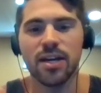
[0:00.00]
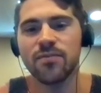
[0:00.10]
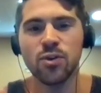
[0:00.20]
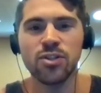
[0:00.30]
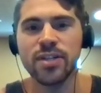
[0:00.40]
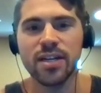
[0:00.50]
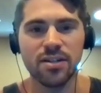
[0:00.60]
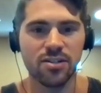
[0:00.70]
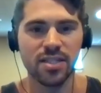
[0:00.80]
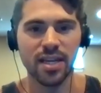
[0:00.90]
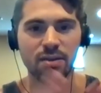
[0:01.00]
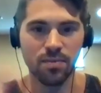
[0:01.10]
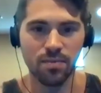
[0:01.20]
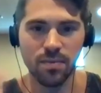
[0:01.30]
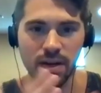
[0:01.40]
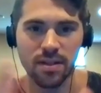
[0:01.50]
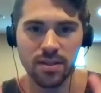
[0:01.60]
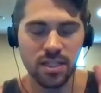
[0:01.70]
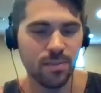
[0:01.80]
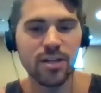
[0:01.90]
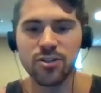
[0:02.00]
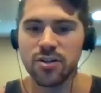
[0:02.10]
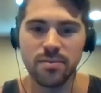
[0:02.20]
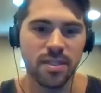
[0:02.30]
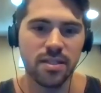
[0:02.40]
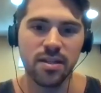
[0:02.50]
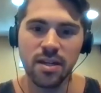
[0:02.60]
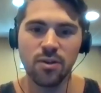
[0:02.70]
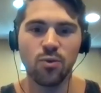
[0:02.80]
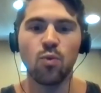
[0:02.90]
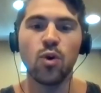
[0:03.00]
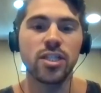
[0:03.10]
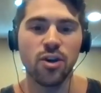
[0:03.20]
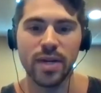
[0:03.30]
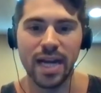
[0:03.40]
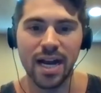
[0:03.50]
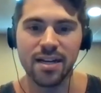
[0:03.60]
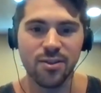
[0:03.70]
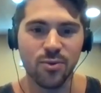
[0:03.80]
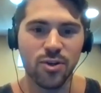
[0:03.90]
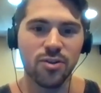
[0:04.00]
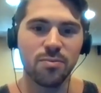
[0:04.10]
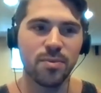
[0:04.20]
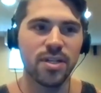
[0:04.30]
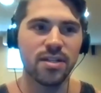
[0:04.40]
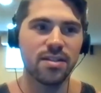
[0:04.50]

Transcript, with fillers: Of course, you got to understand on the spectrums and what's going on in the world, but